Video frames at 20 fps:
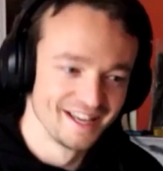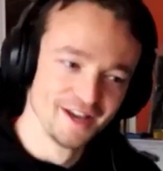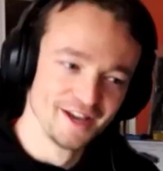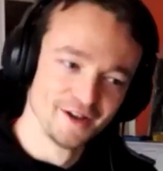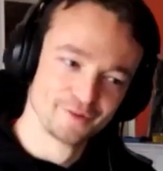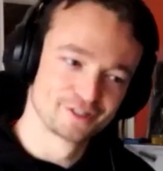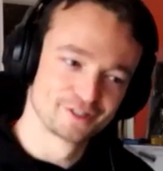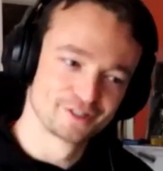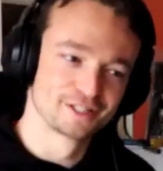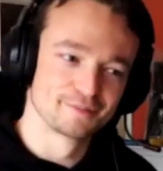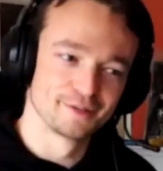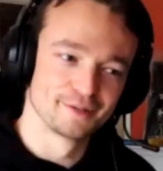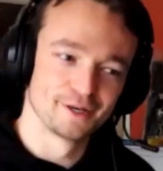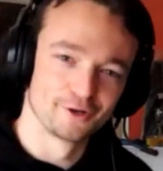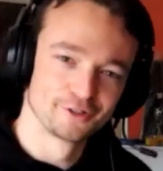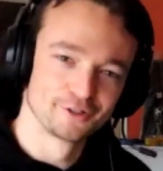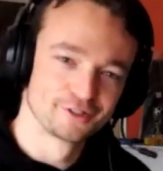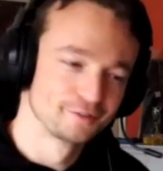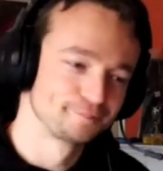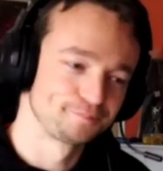which is a bit
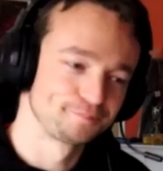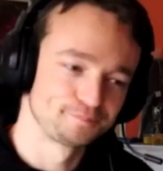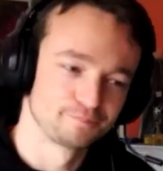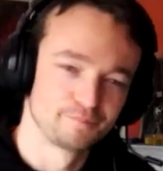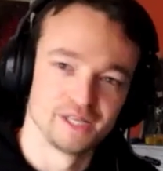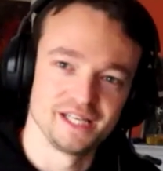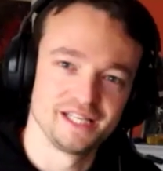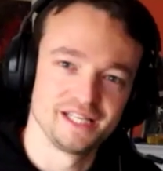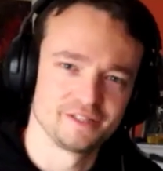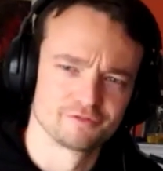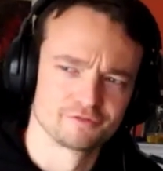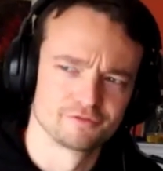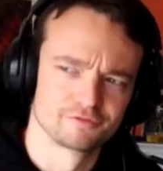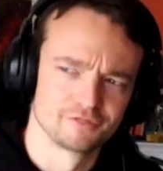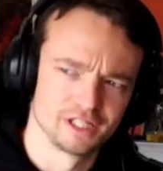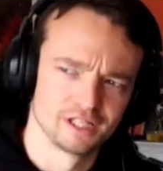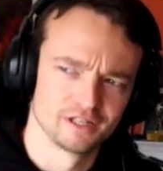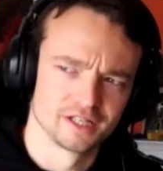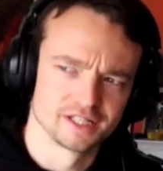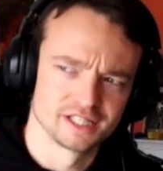odd. But he didn't
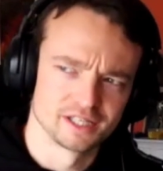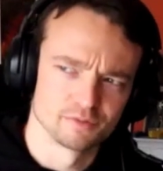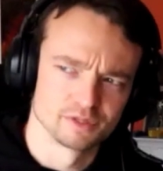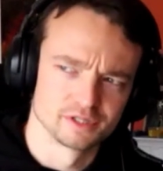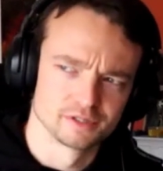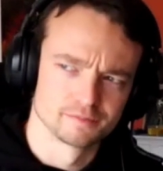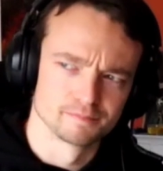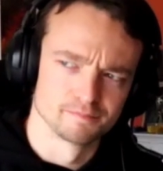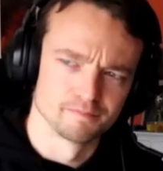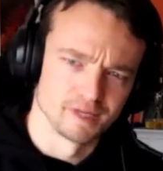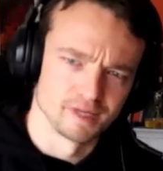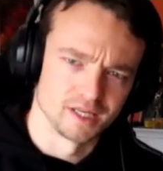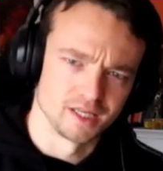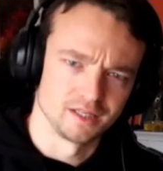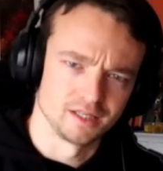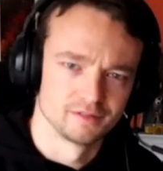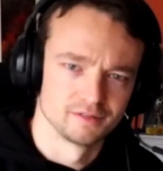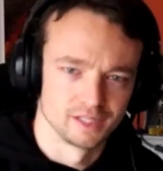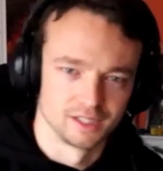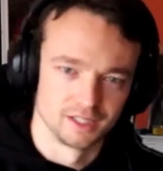realize it was
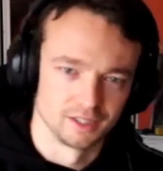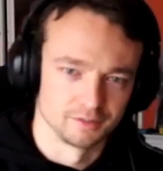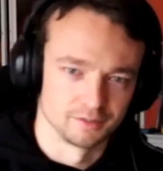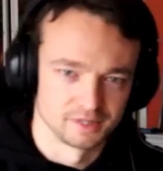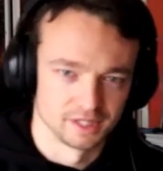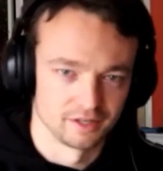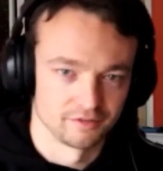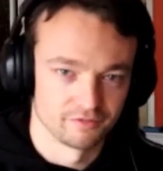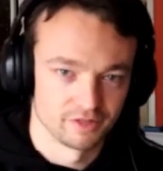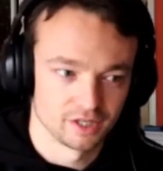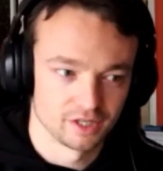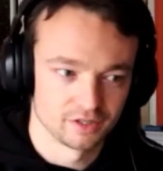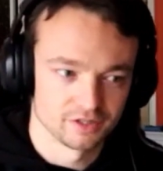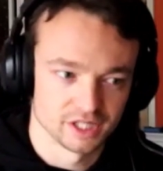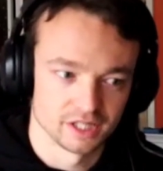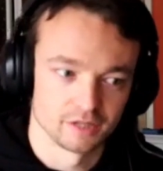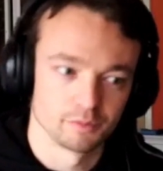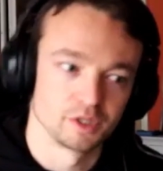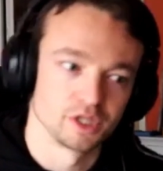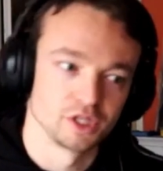me in the Obsidian videos.
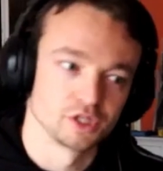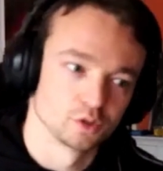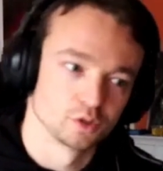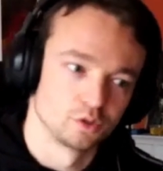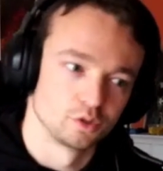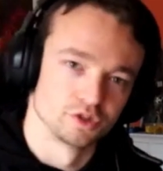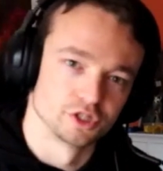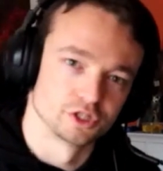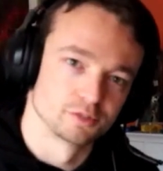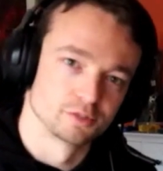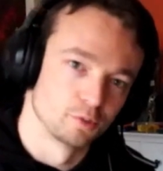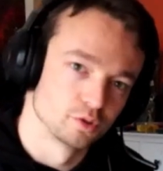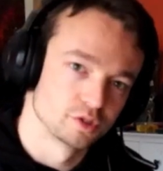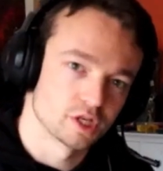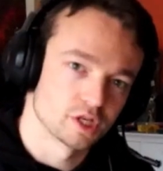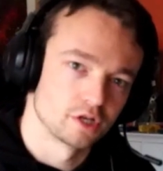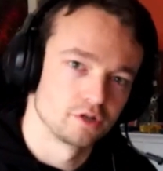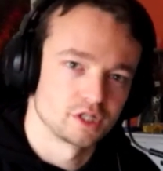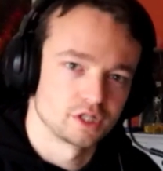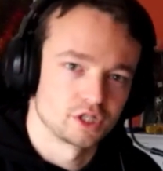And then when he saw the sports
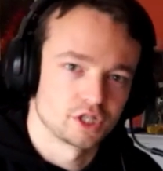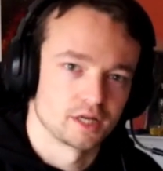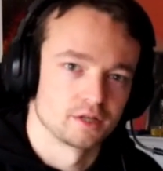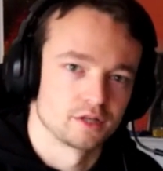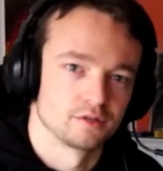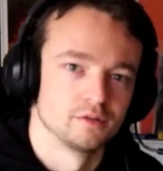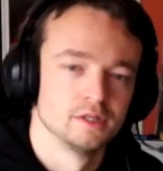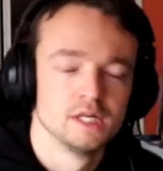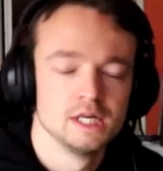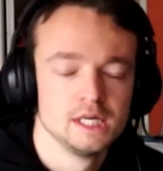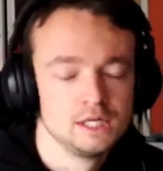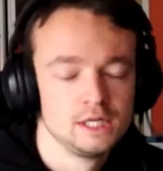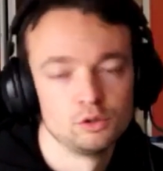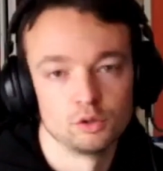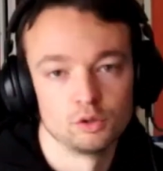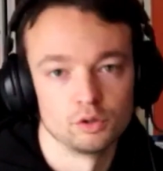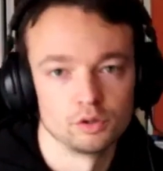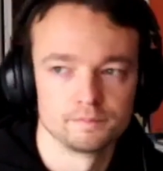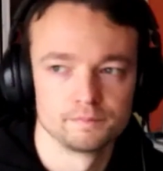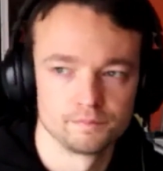coaching channel
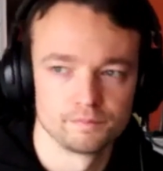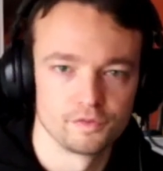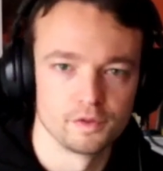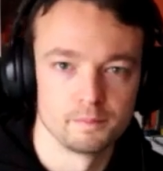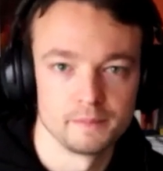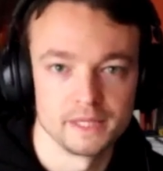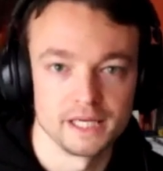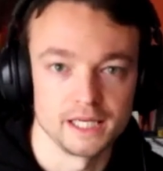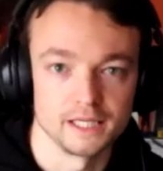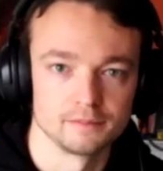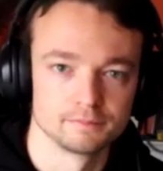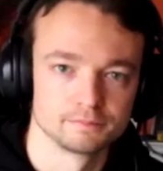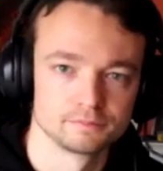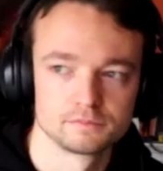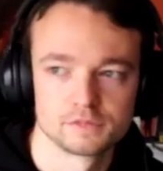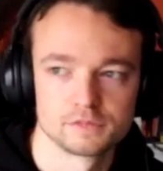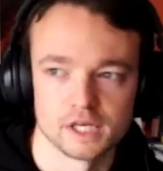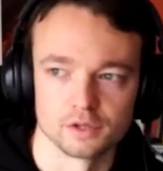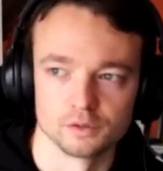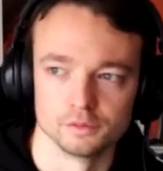or the me
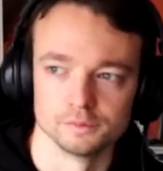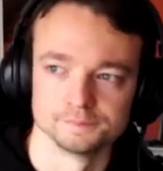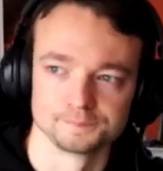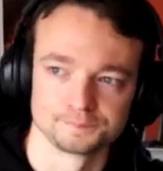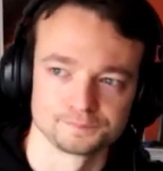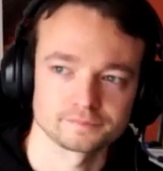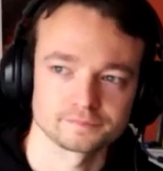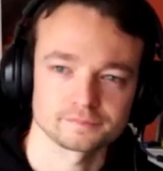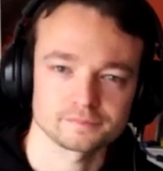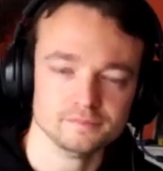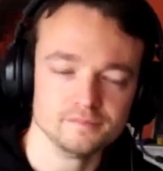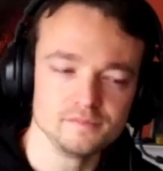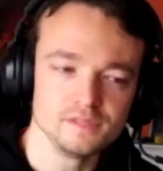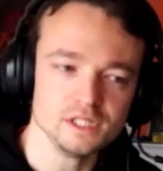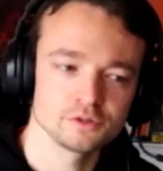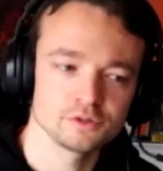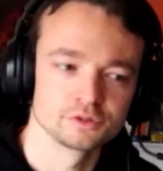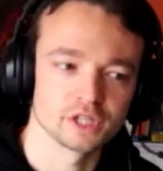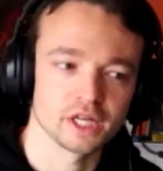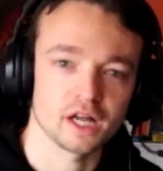channel, he
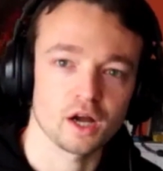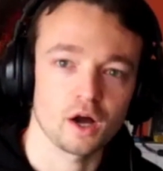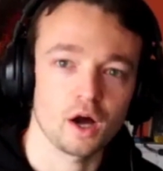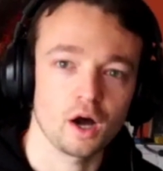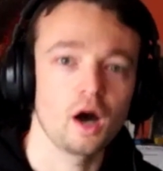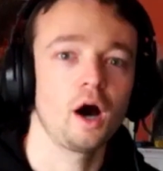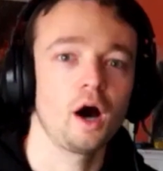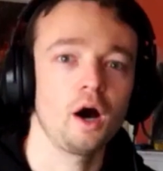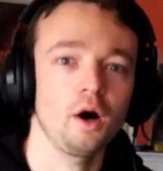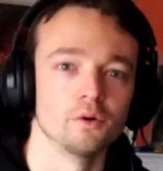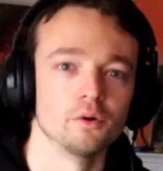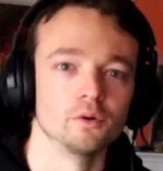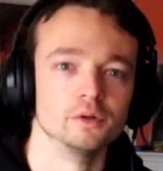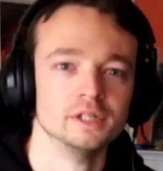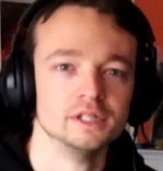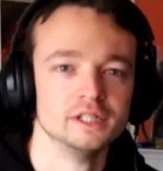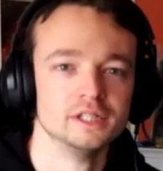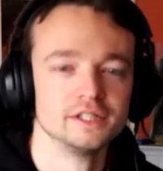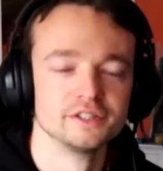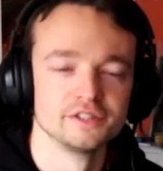was like, oh,
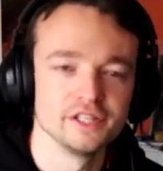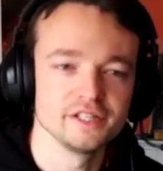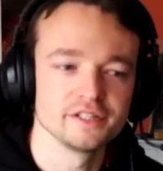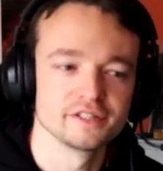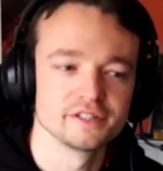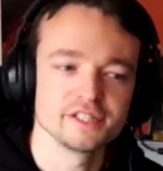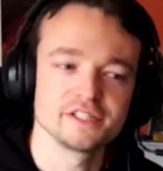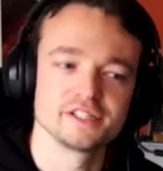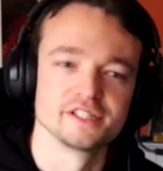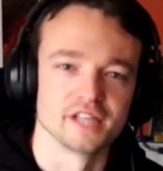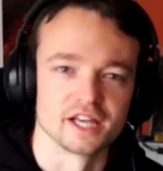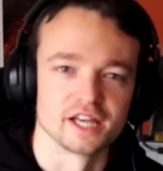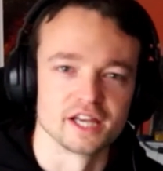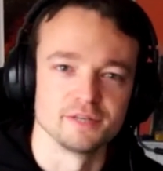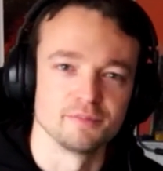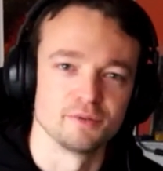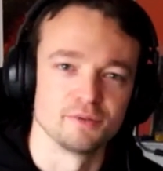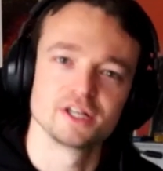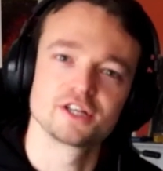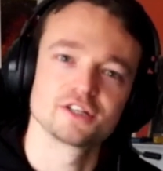this is
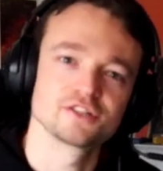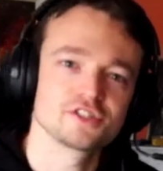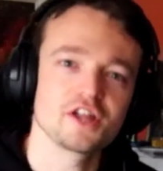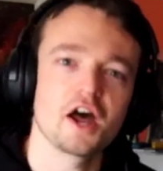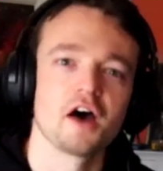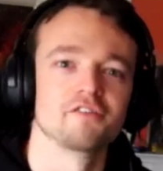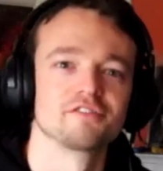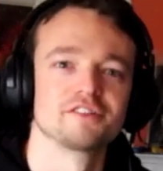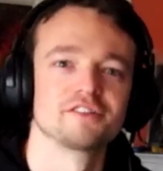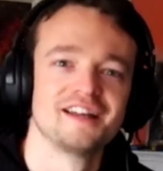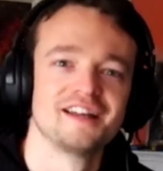actually pretty good stuff.